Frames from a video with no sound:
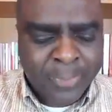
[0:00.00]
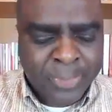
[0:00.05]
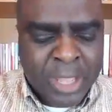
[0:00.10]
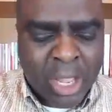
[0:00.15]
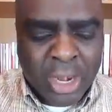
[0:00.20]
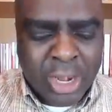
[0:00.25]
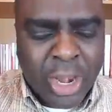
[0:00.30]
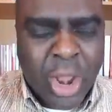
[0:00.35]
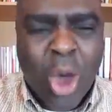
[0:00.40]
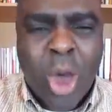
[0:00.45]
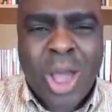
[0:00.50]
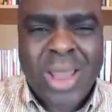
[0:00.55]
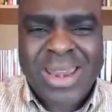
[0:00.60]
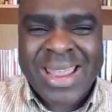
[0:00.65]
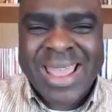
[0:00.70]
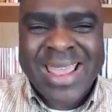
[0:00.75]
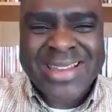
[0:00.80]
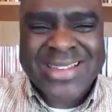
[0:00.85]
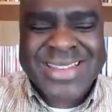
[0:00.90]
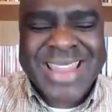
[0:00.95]
The
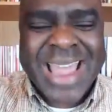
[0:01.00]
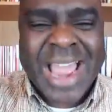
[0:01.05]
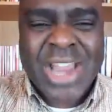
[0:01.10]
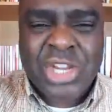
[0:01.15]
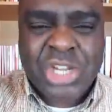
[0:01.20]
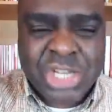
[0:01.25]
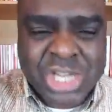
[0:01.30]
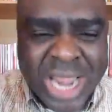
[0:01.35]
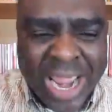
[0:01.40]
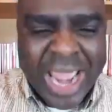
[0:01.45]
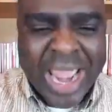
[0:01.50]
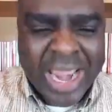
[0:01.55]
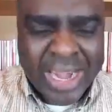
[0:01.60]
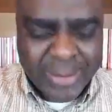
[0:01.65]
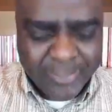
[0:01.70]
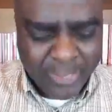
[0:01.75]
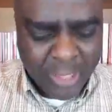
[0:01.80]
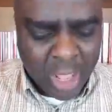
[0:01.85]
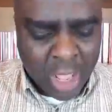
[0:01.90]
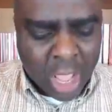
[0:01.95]
Lord is thy
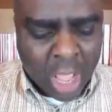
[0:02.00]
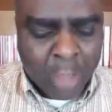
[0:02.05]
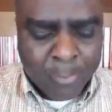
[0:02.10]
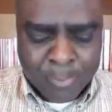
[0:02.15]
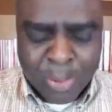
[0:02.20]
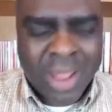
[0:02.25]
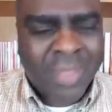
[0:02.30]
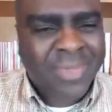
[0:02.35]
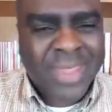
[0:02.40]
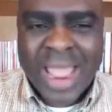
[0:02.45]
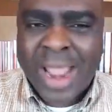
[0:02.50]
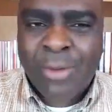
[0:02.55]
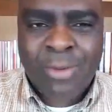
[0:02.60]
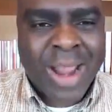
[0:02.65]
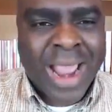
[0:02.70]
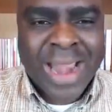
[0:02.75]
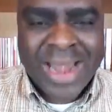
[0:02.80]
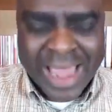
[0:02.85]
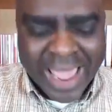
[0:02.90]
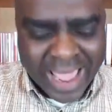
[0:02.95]
shade upon thy
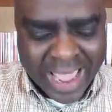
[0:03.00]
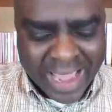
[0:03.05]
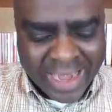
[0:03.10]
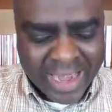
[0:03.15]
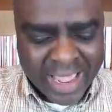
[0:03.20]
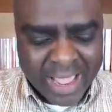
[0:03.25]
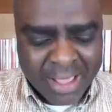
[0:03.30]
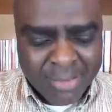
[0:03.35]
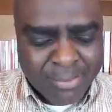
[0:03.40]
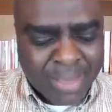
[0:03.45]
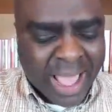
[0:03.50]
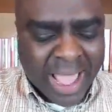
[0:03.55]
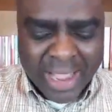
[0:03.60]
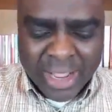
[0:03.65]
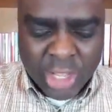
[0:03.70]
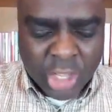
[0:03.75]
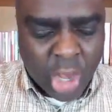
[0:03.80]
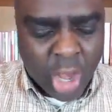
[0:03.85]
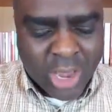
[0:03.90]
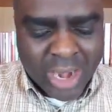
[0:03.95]
right hand. My
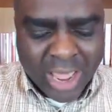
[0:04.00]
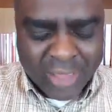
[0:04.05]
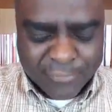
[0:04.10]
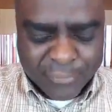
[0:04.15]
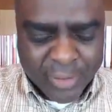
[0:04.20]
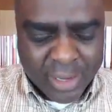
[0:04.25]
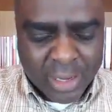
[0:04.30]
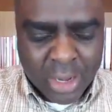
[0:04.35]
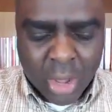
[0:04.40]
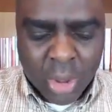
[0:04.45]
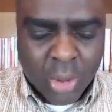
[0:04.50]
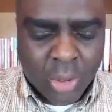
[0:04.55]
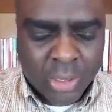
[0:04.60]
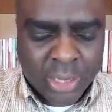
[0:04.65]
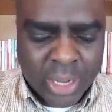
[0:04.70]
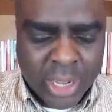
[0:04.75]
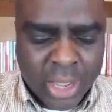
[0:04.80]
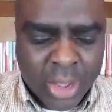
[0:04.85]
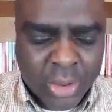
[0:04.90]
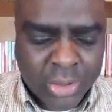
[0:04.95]
God, I feel the
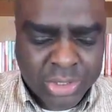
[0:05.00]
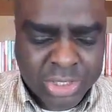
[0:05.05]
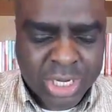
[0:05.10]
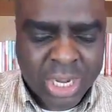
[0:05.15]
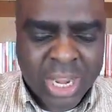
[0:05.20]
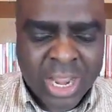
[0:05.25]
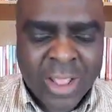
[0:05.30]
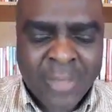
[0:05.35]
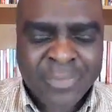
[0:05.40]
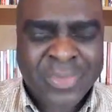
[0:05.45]
Holy Ghost.